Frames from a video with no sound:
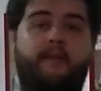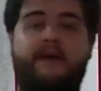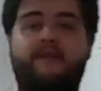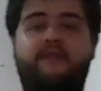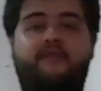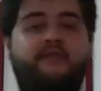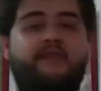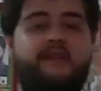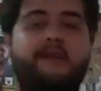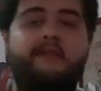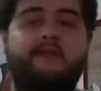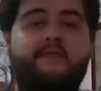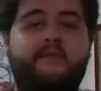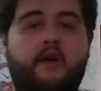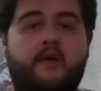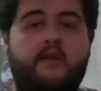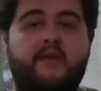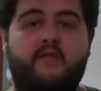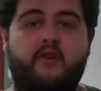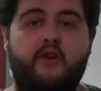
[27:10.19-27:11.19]
I feel
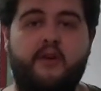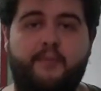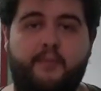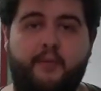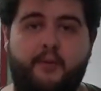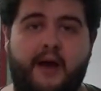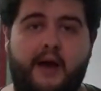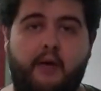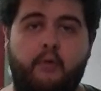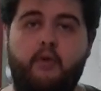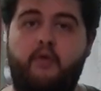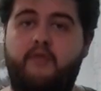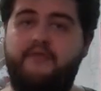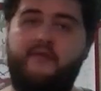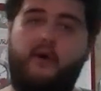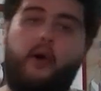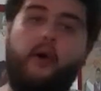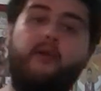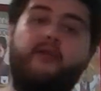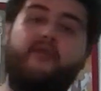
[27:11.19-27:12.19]
very, very proud of
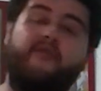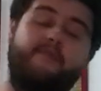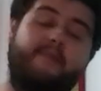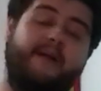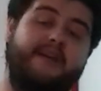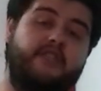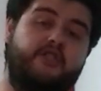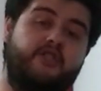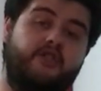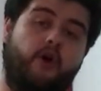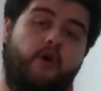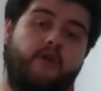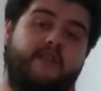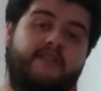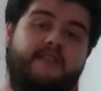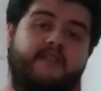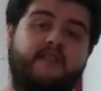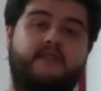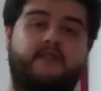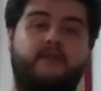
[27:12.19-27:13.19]
all of my
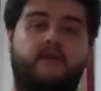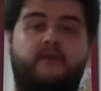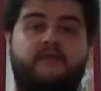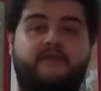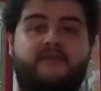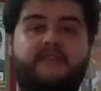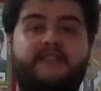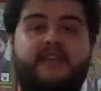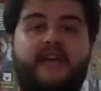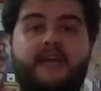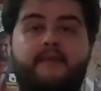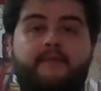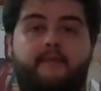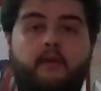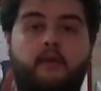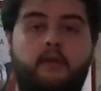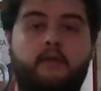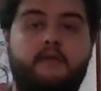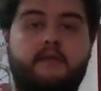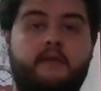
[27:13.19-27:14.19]
choices of
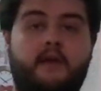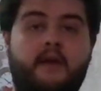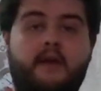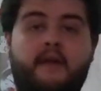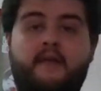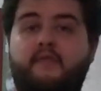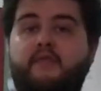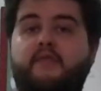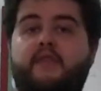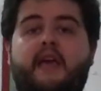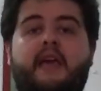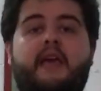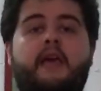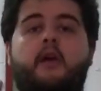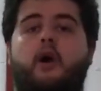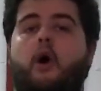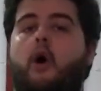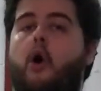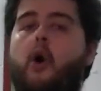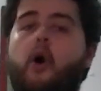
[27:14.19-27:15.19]
tables.
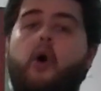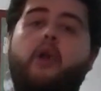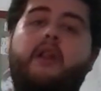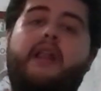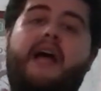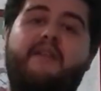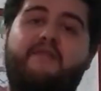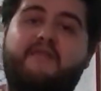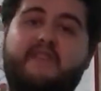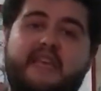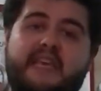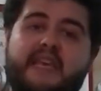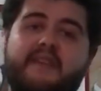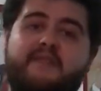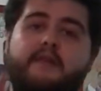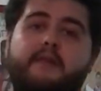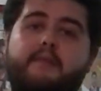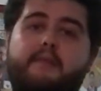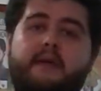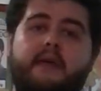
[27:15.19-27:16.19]
They all have
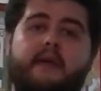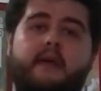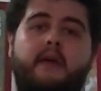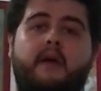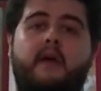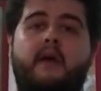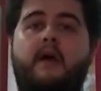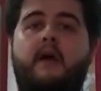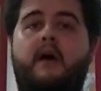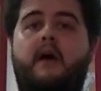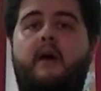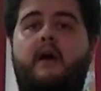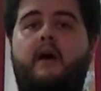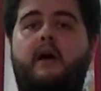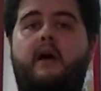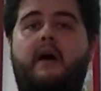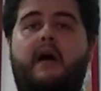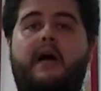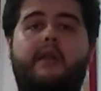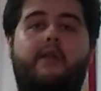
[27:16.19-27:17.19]
given me
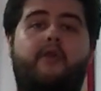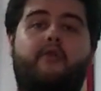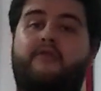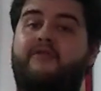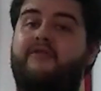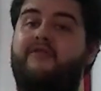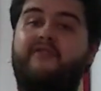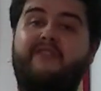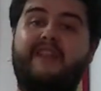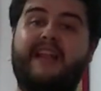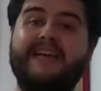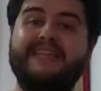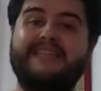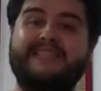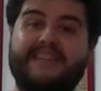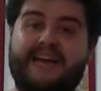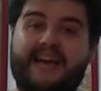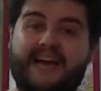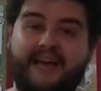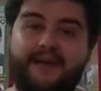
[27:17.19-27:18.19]
a lot of flight
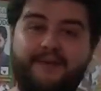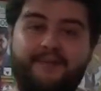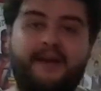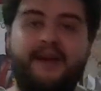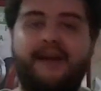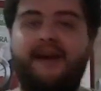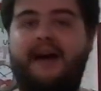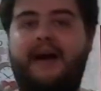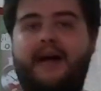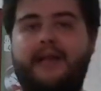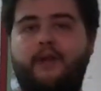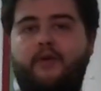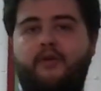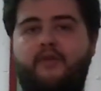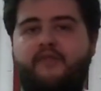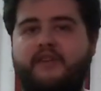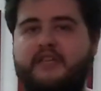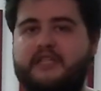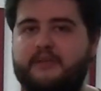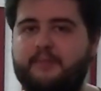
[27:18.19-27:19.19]
time, a lot
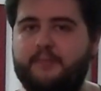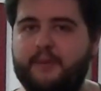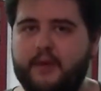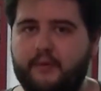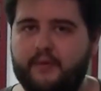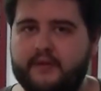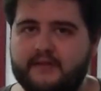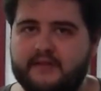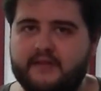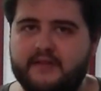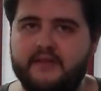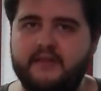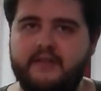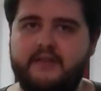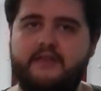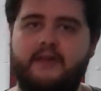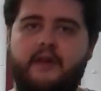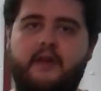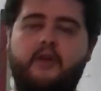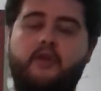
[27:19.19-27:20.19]
of
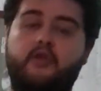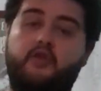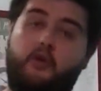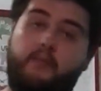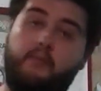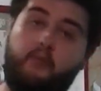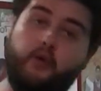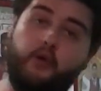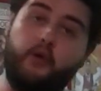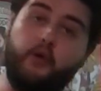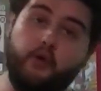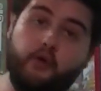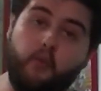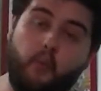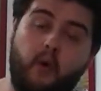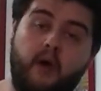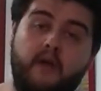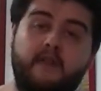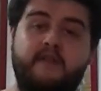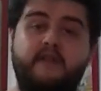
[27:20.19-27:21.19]
experiences, some good
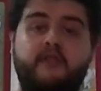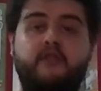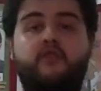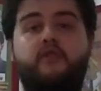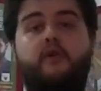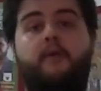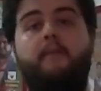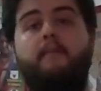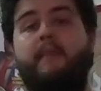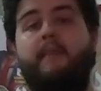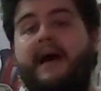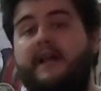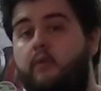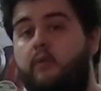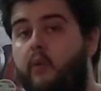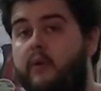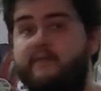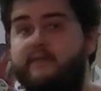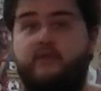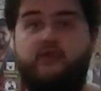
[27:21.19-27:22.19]
ones and some
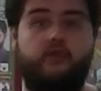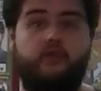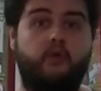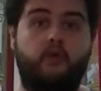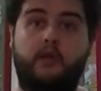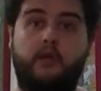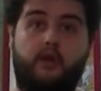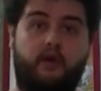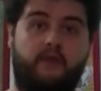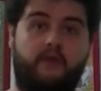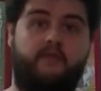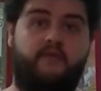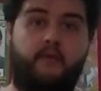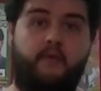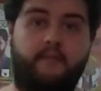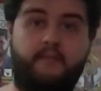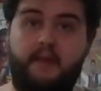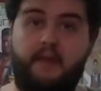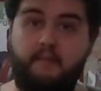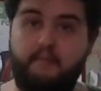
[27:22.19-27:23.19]
bad ones. You learn
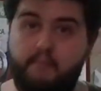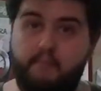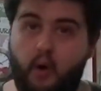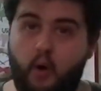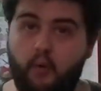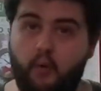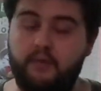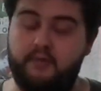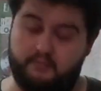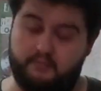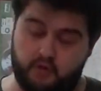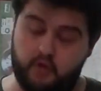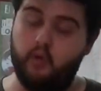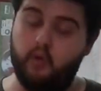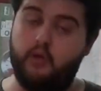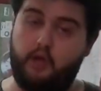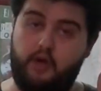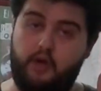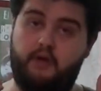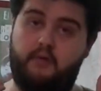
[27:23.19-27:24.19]
from them both. You
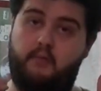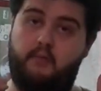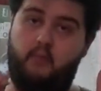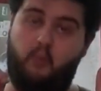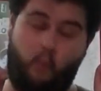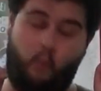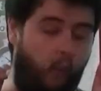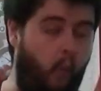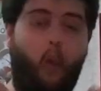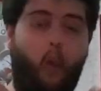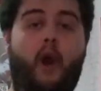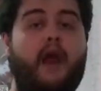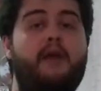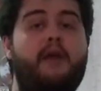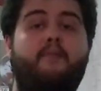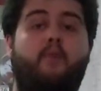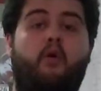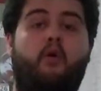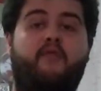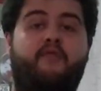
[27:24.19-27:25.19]
learn
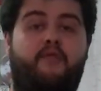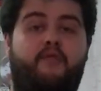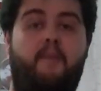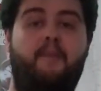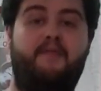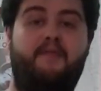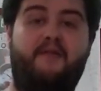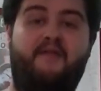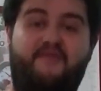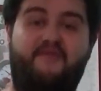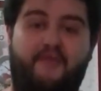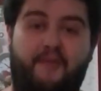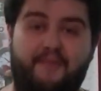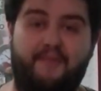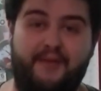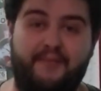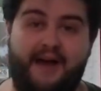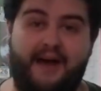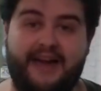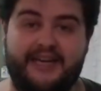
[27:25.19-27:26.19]
way more from
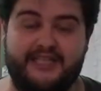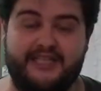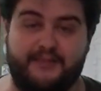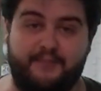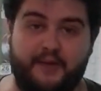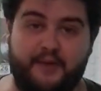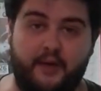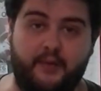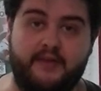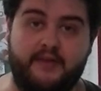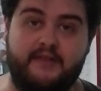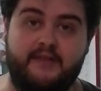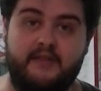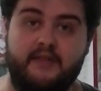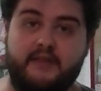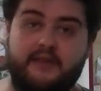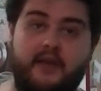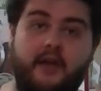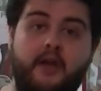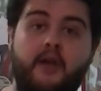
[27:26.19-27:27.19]
the bad
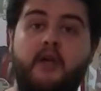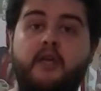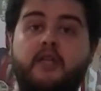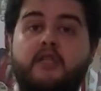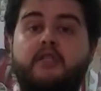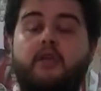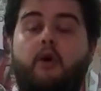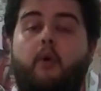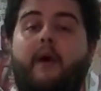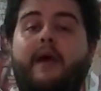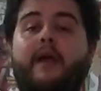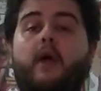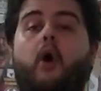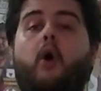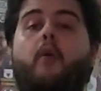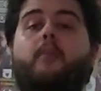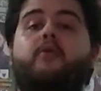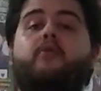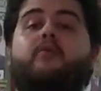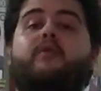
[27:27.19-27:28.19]
experiences. So I
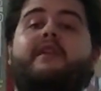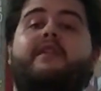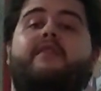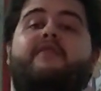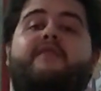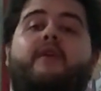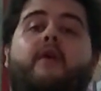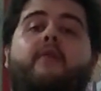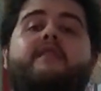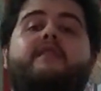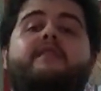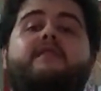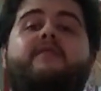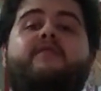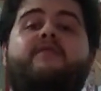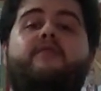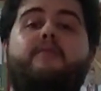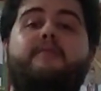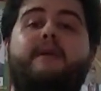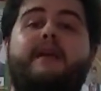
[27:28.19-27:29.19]
hope you really found this
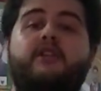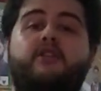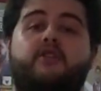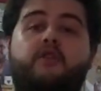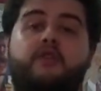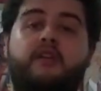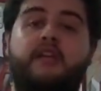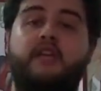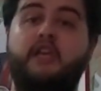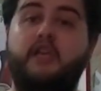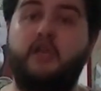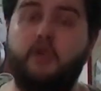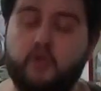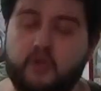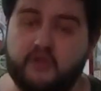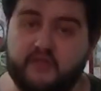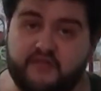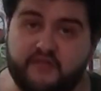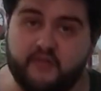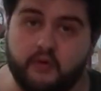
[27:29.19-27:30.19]
information
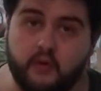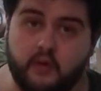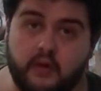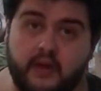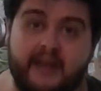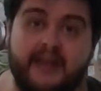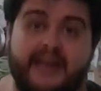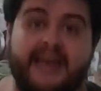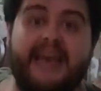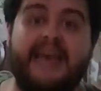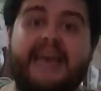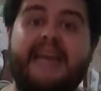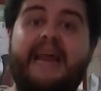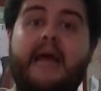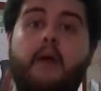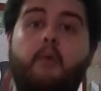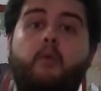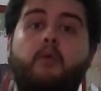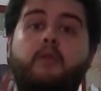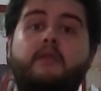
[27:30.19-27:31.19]
useful, and
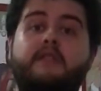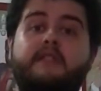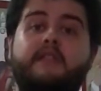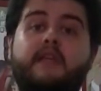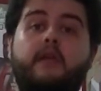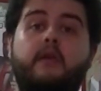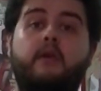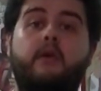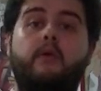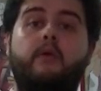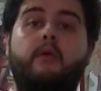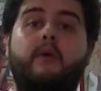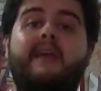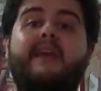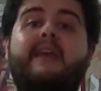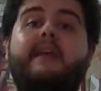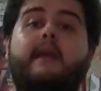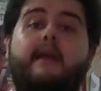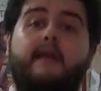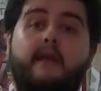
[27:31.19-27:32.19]
I will see you
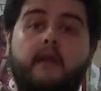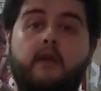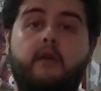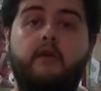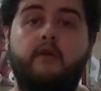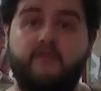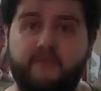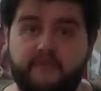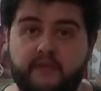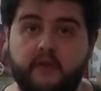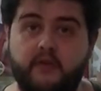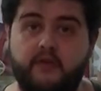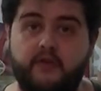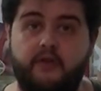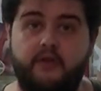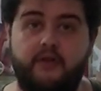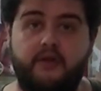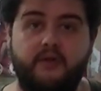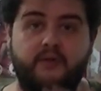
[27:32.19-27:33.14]
in the near future.